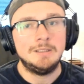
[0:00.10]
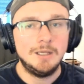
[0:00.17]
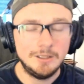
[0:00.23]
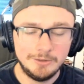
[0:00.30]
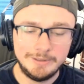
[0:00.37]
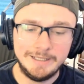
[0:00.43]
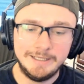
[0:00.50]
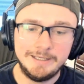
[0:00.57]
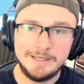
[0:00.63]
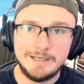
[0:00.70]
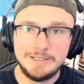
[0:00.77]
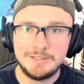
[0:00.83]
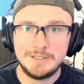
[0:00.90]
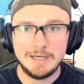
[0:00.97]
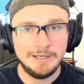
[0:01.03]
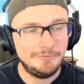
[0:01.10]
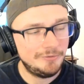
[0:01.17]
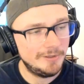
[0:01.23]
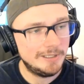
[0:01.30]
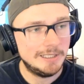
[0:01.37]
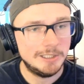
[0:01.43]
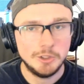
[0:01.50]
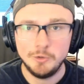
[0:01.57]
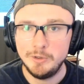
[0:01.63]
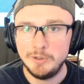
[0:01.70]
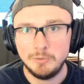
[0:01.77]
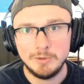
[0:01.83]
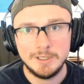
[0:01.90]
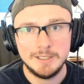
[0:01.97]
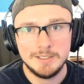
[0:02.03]
Alright guys, I forget who it
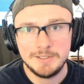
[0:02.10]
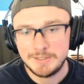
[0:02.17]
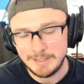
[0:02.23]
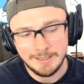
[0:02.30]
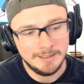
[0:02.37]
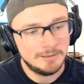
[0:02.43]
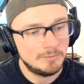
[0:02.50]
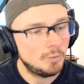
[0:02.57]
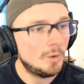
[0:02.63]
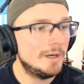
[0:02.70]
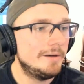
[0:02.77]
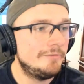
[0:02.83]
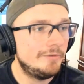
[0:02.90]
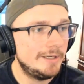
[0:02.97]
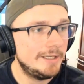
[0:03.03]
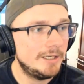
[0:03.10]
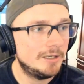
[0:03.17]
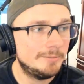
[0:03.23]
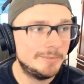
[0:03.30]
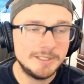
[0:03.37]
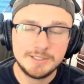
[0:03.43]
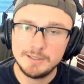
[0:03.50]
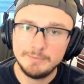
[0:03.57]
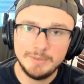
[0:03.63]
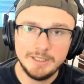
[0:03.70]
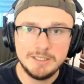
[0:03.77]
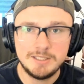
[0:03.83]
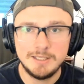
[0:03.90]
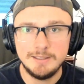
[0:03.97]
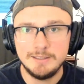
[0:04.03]
was and on what video, but
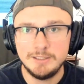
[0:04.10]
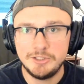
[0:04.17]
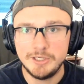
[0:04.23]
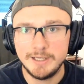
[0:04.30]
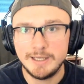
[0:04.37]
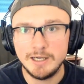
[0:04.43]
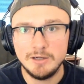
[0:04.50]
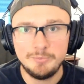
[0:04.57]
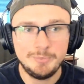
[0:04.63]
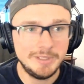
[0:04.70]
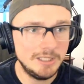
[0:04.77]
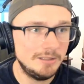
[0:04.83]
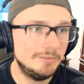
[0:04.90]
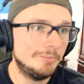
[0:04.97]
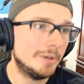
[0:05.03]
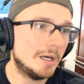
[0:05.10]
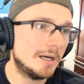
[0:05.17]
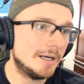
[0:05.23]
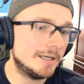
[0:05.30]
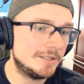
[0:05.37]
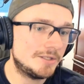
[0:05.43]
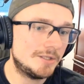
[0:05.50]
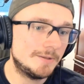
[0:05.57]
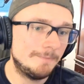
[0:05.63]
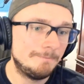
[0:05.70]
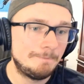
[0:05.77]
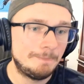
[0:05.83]
somebody said to check out Pete and Bas.